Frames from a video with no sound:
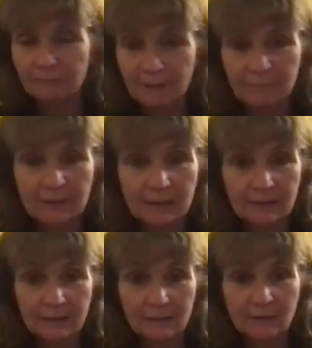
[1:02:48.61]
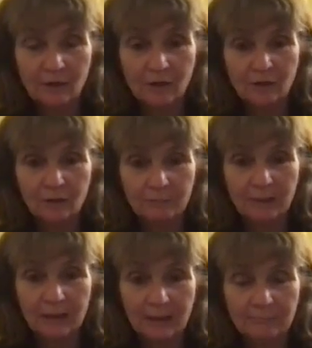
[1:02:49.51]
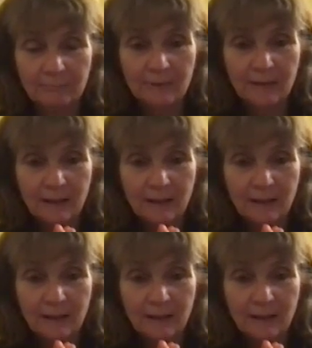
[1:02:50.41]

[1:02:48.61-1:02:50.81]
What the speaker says: maybe a little longer, but I'm